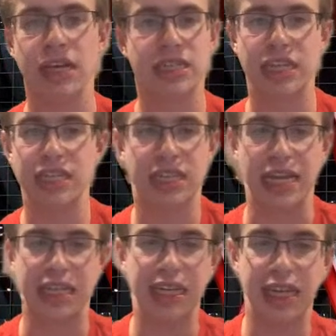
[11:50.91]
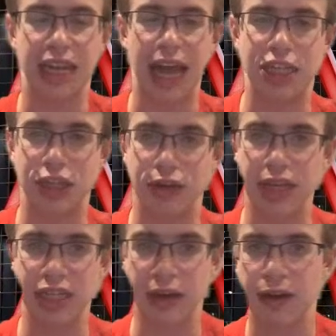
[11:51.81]
season as he did
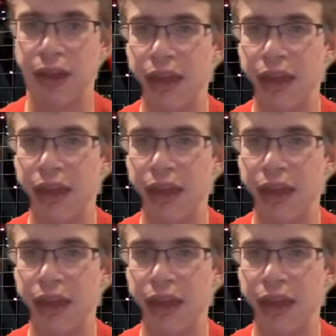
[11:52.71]
this year.